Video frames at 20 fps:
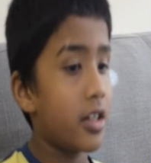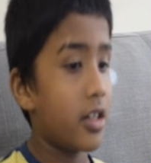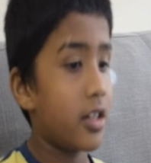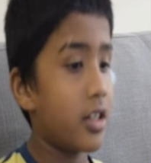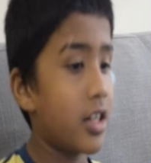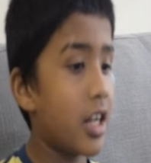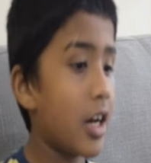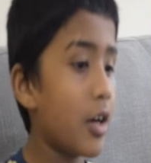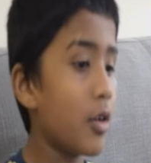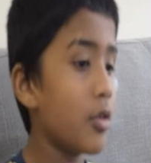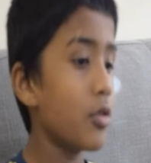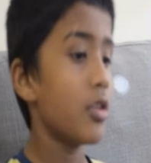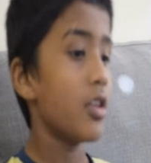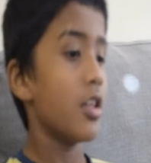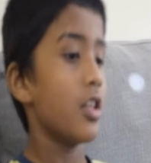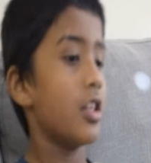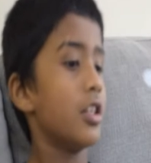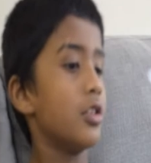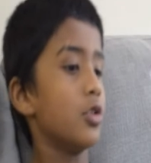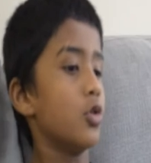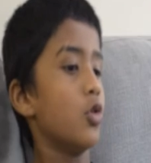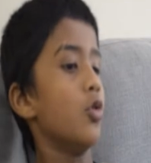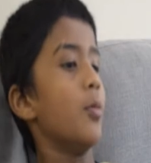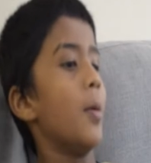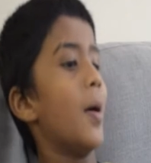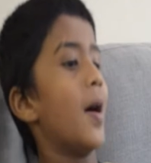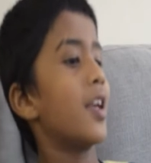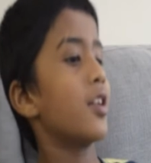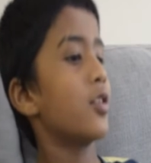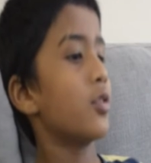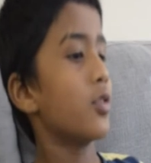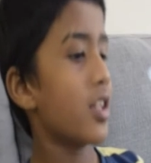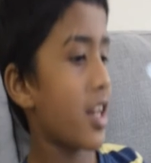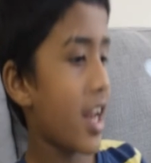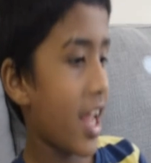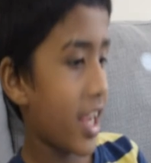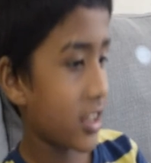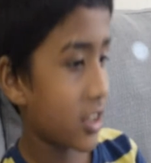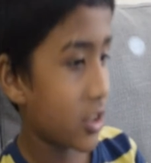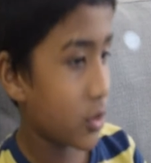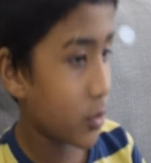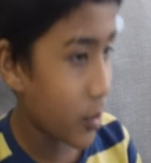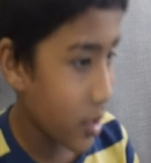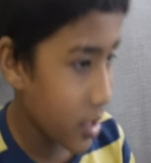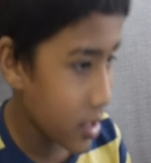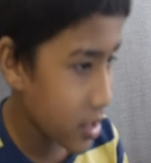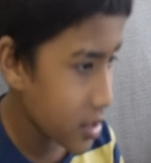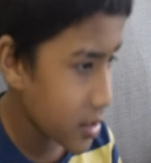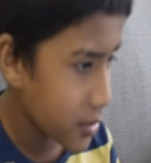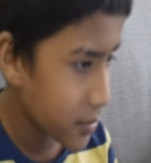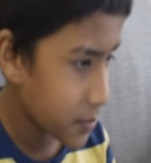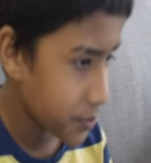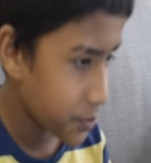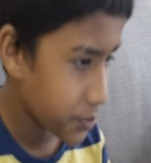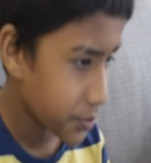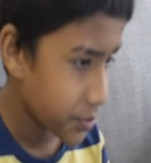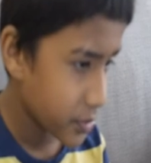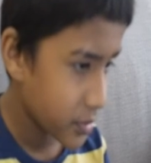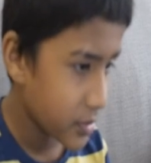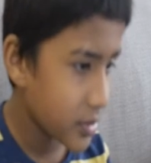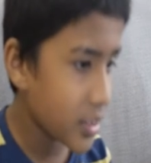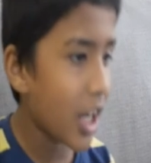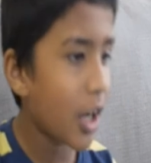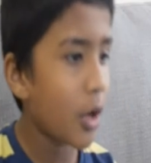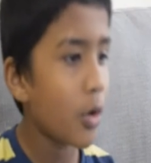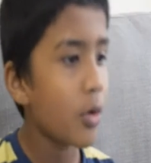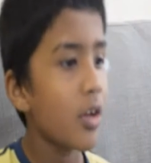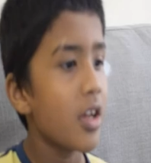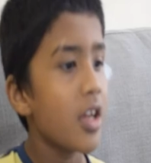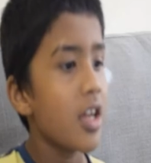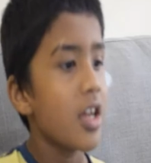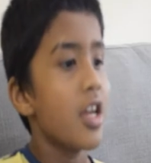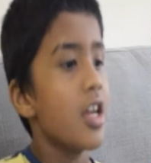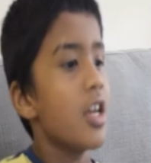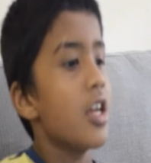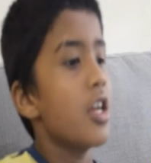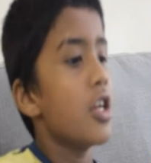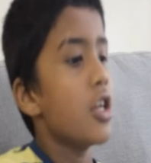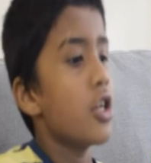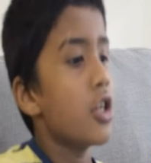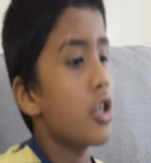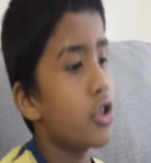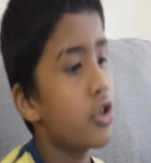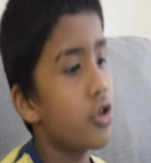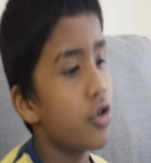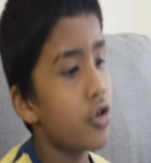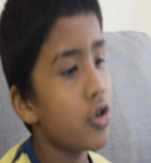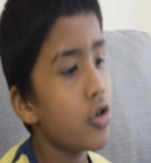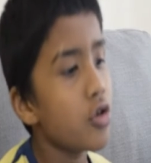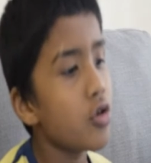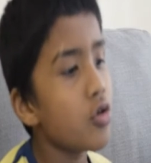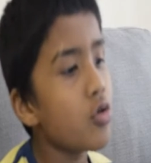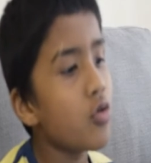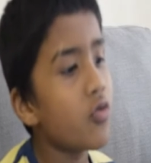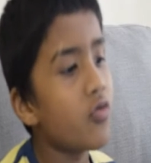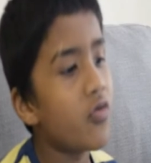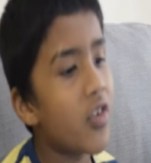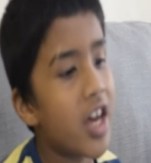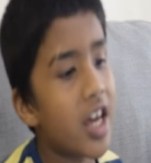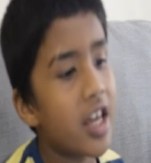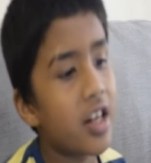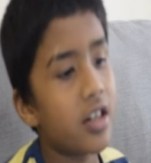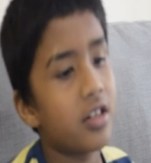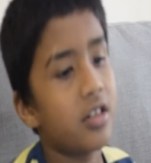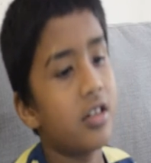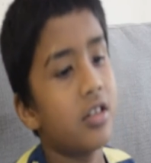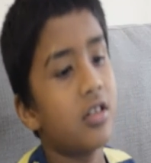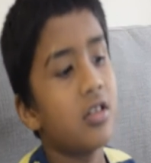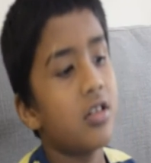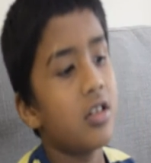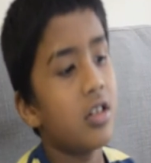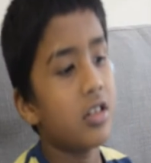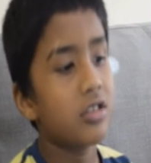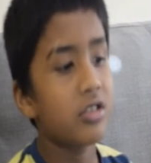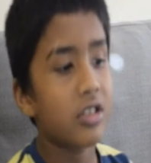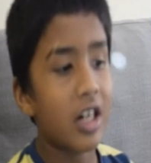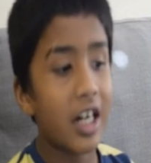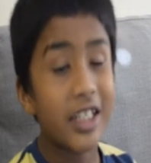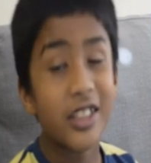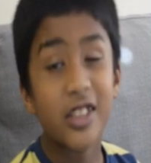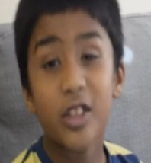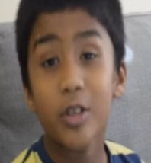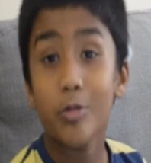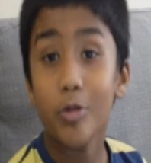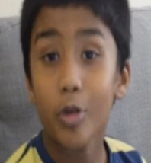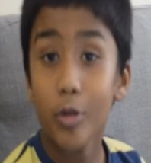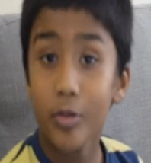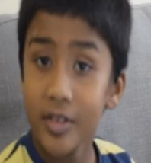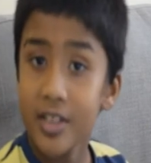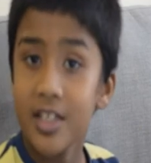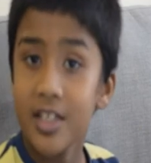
Now let's go back to the next one. Now, do you know where the Triceratops